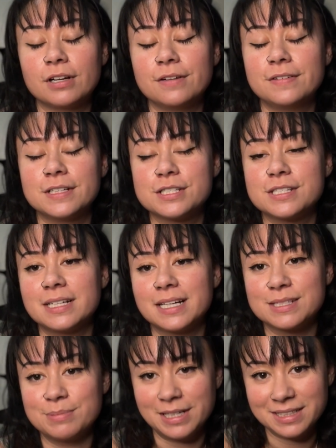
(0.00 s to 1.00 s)
I finish the
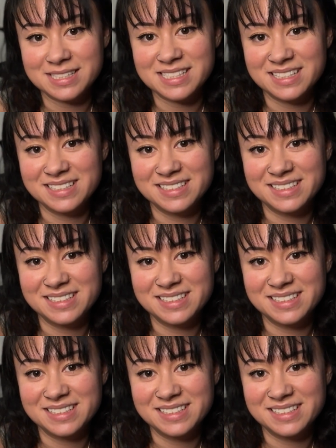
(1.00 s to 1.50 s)
next box.